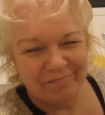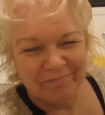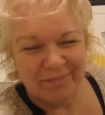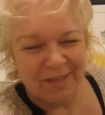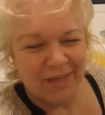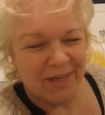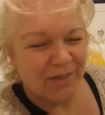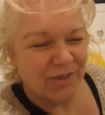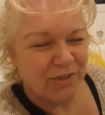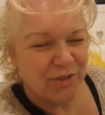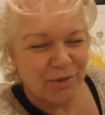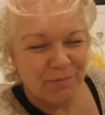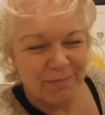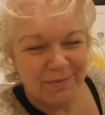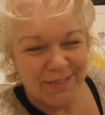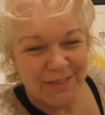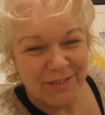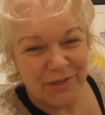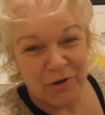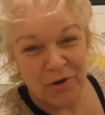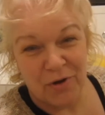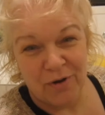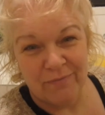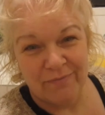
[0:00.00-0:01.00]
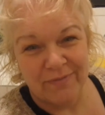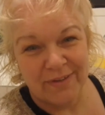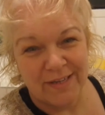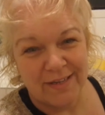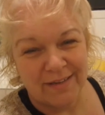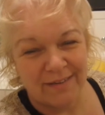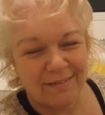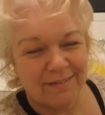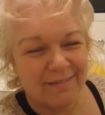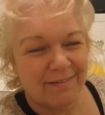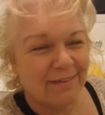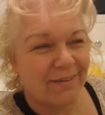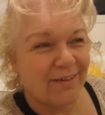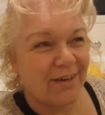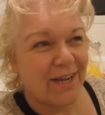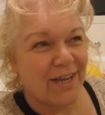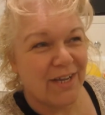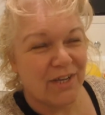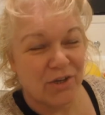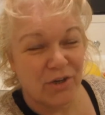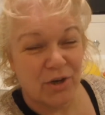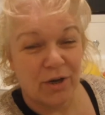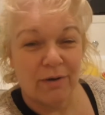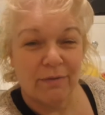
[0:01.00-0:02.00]
No, too busy coughing. You know how
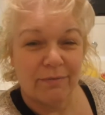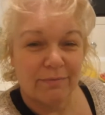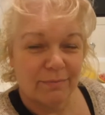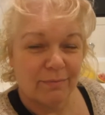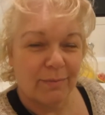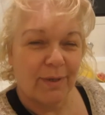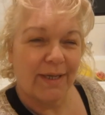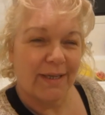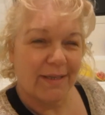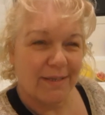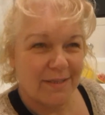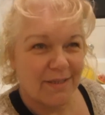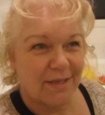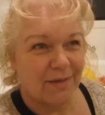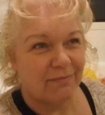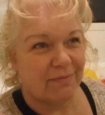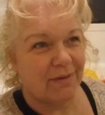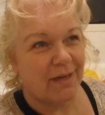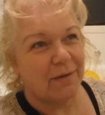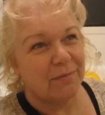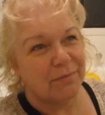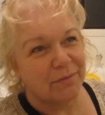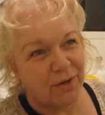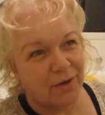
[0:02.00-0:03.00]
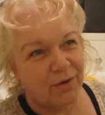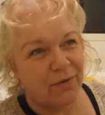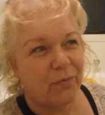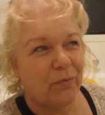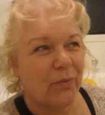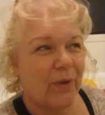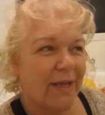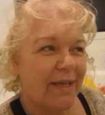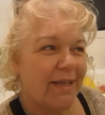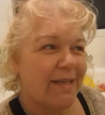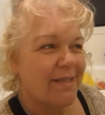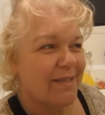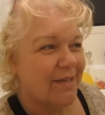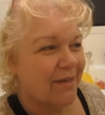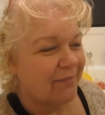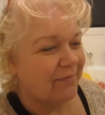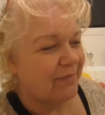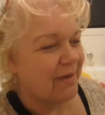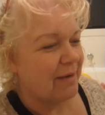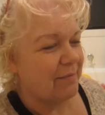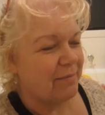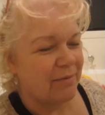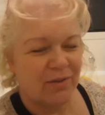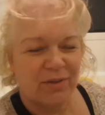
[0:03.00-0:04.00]
you cough and wake yourself up, cough, wake yourself
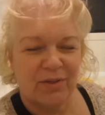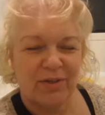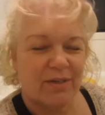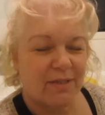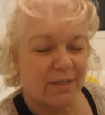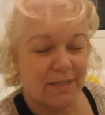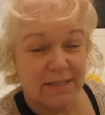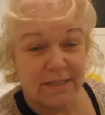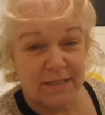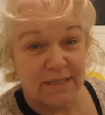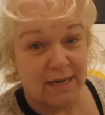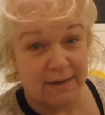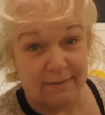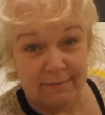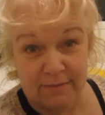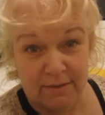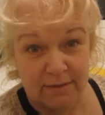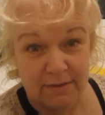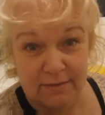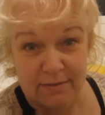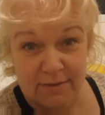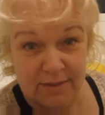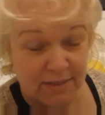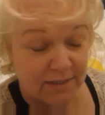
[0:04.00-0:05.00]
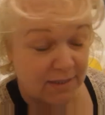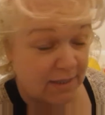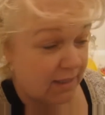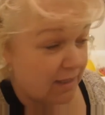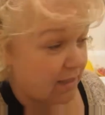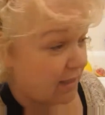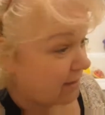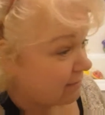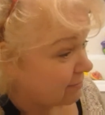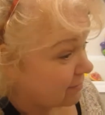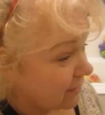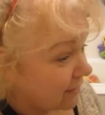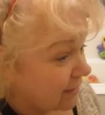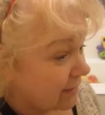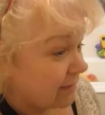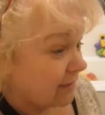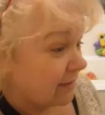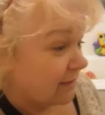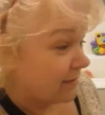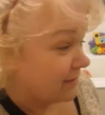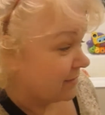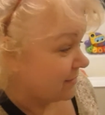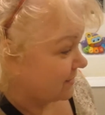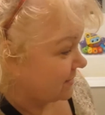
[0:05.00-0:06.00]
up. I thought, I'll stop it, I'll just get up.
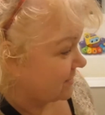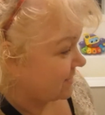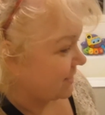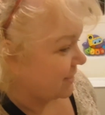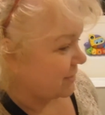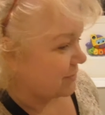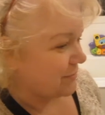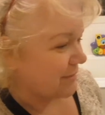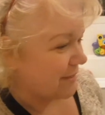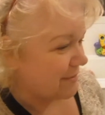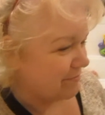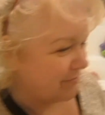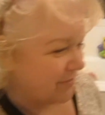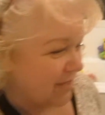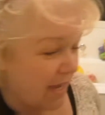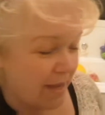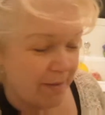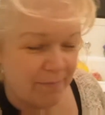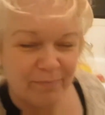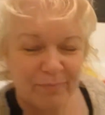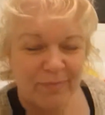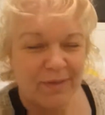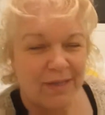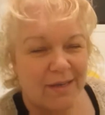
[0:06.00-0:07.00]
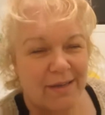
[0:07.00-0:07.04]
So, yeah.